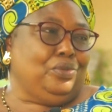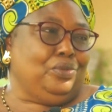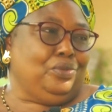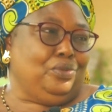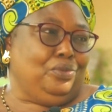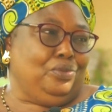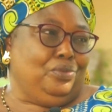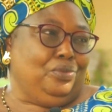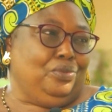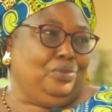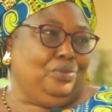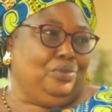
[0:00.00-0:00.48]

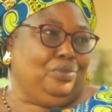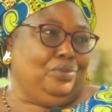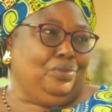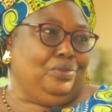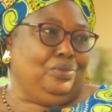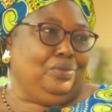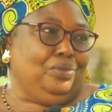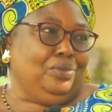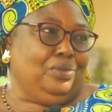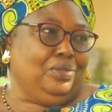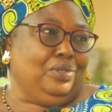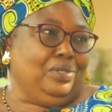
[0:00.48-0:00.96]
school.
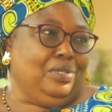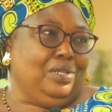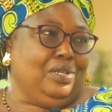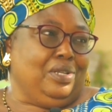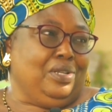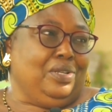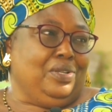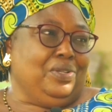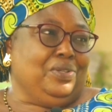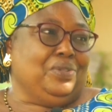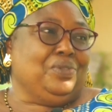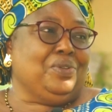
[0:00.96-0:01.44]

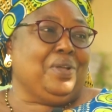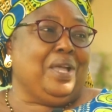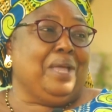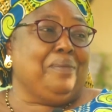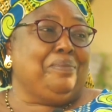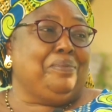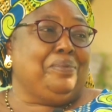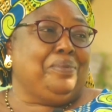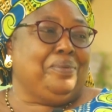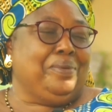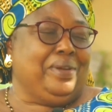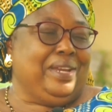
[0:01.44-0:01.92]
So
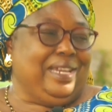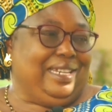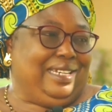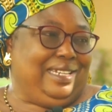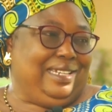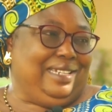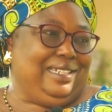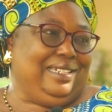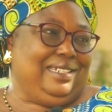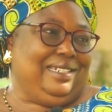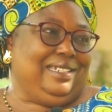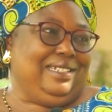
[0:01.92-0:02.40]
I
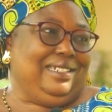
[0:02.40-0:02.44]
prayed.